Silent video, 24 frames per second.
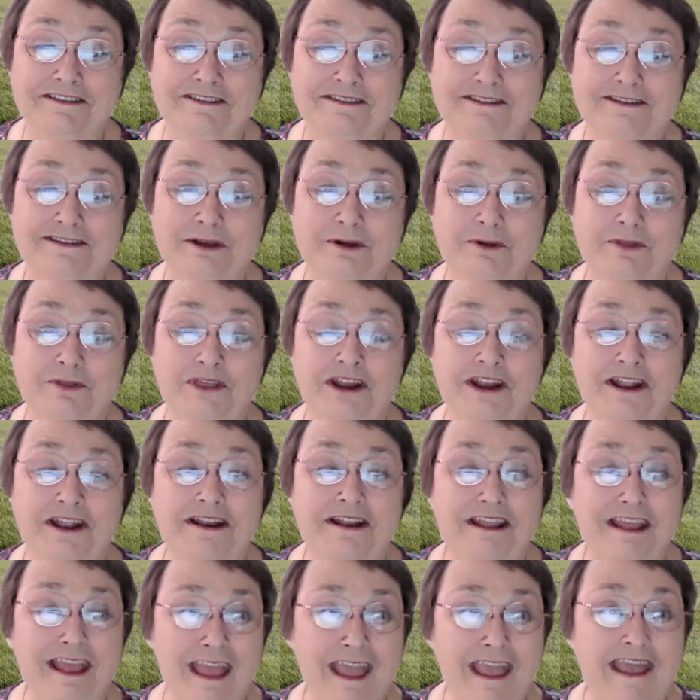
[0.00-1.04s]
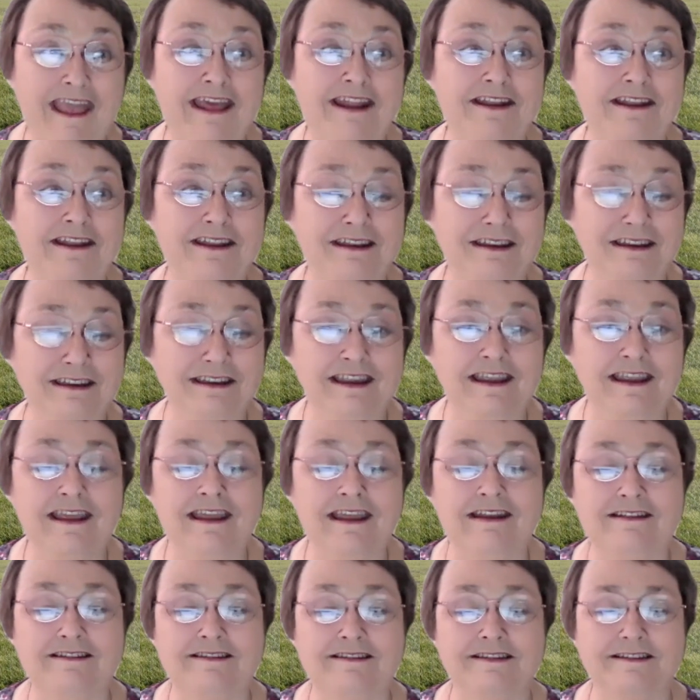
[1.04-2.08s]
so that it can
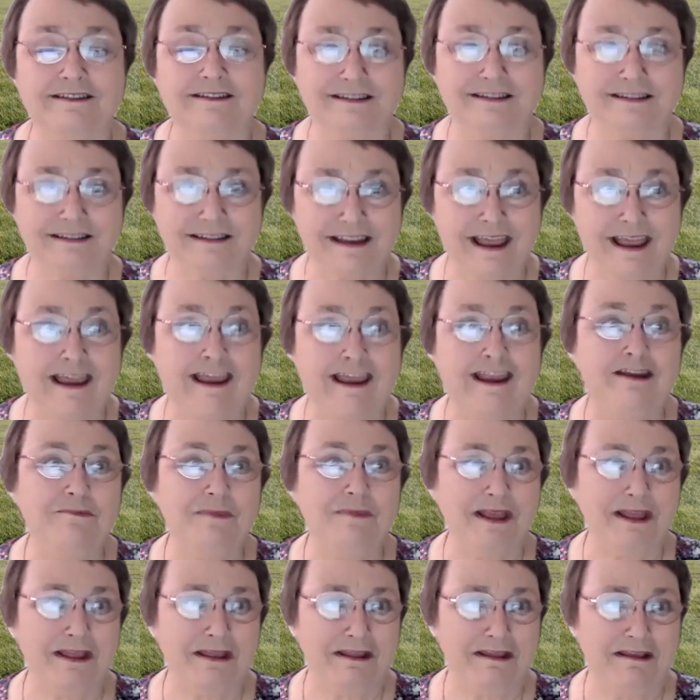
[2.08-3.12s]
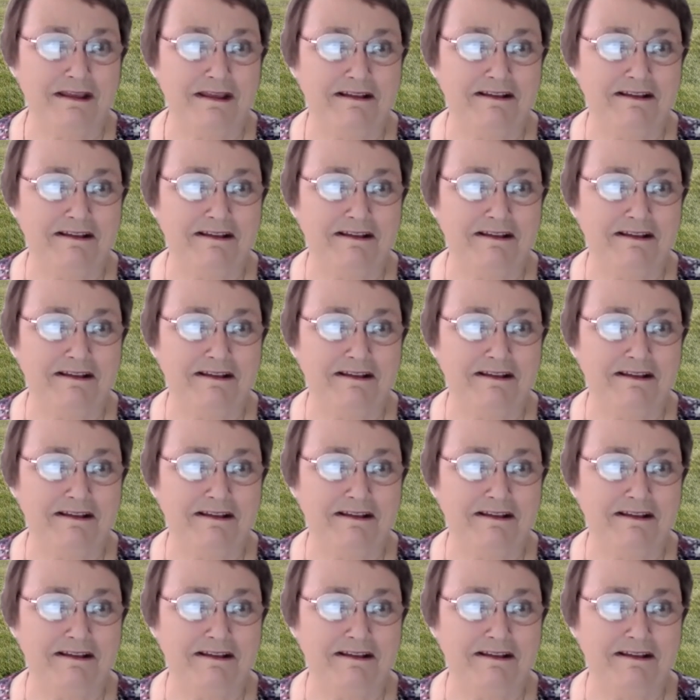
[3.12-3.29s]
indeed sustain me?